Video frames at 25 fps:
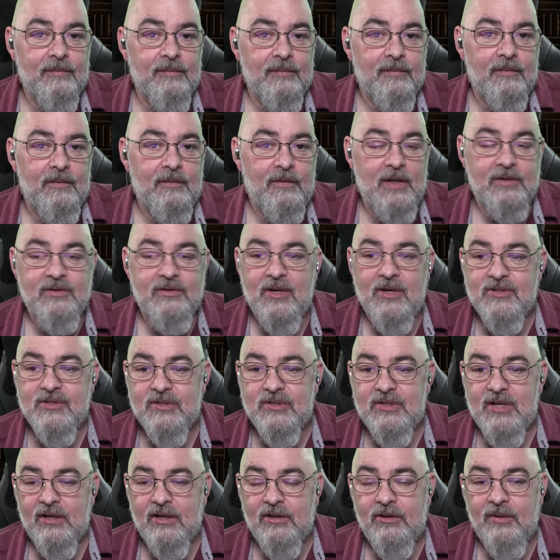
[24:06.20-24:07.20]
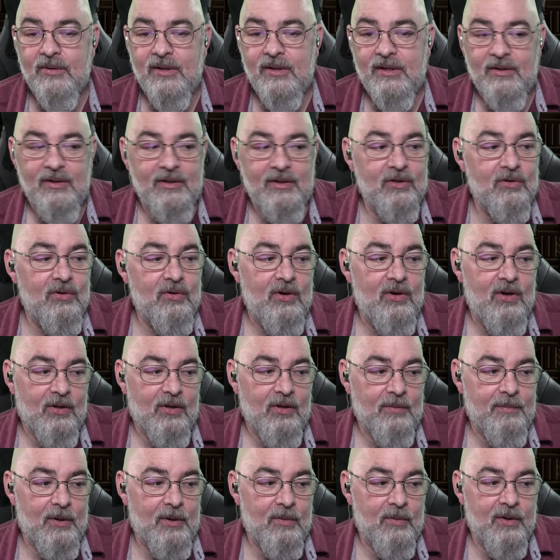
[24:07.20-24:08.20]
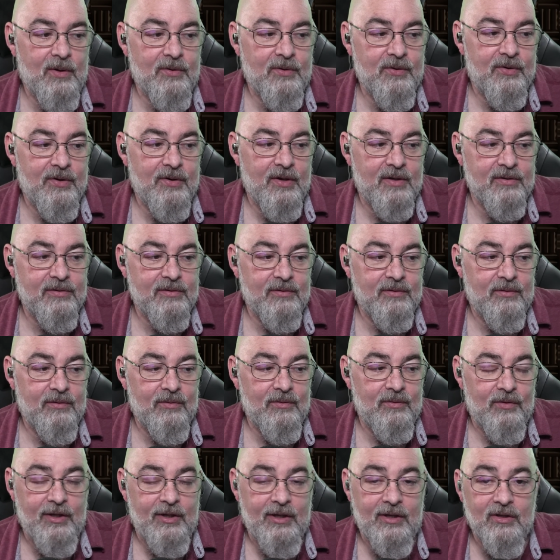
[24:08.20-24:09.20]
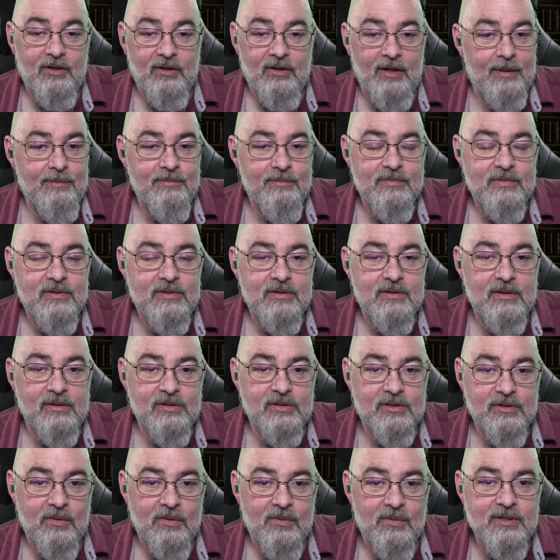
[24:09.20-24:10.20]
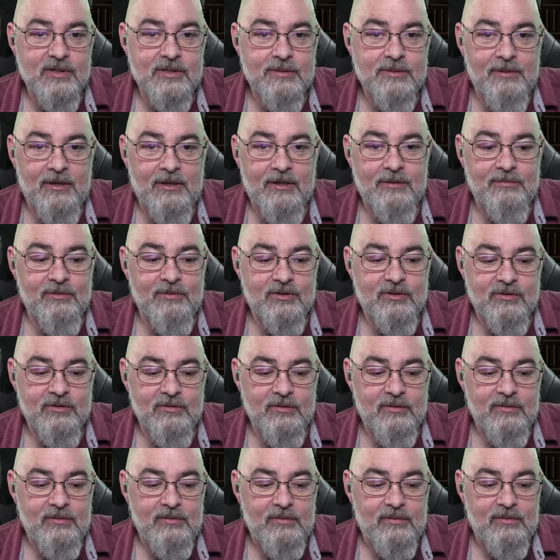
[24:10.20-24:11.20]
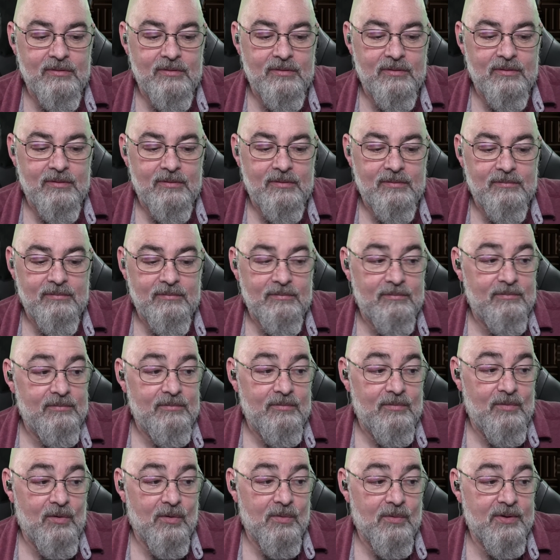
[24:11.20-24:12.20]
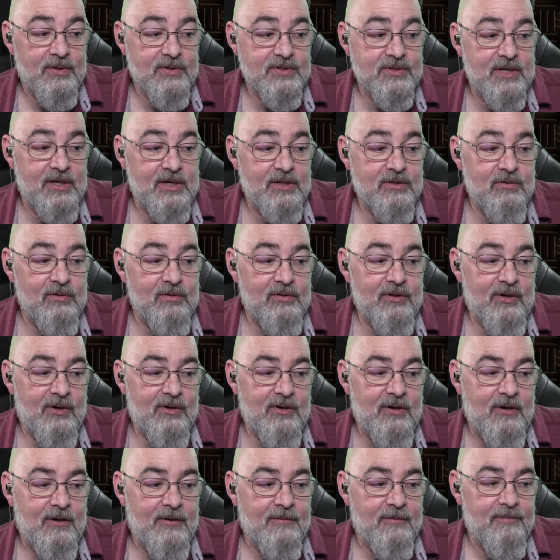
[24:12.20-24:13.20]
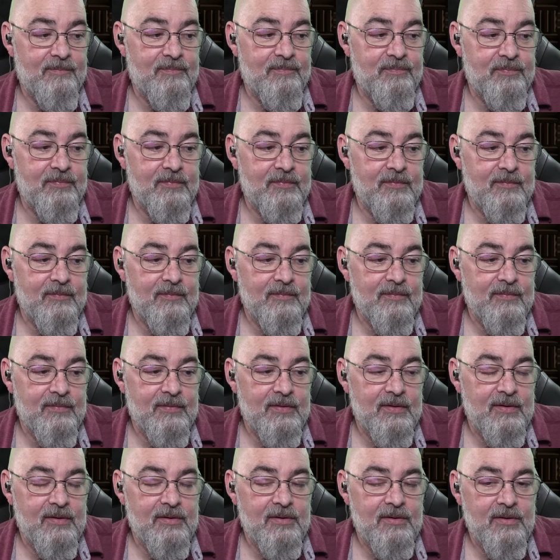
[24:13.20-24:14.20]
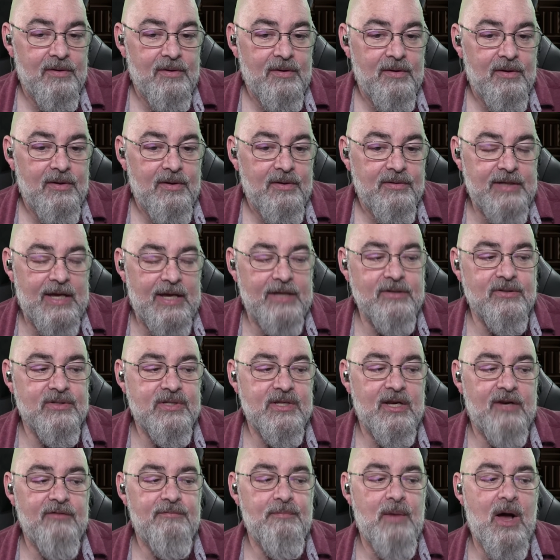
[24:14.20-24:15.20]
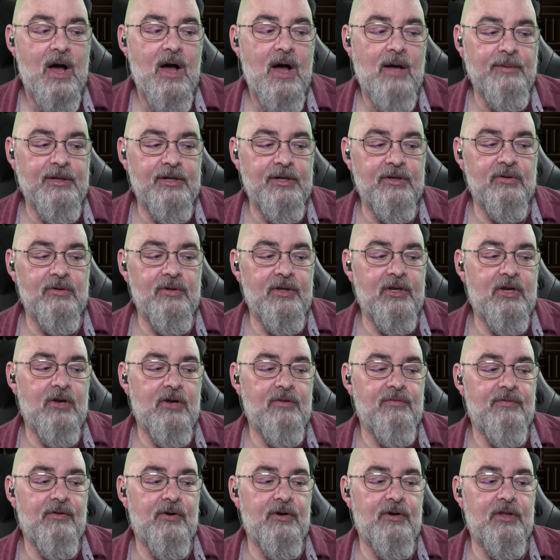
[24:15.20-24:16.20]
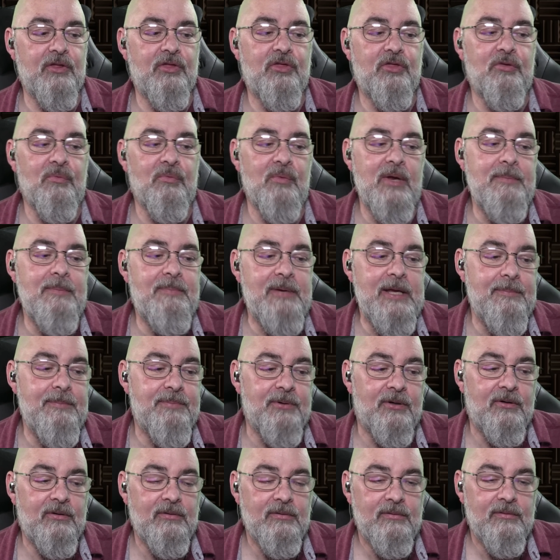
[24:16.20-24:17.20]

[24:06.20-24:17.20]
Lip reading: That doesn't tell you anything at all about whether or not the claims and stories about him are true, or whether there's any truth there at all. Daniel said if Muhammad had only converted 3 people,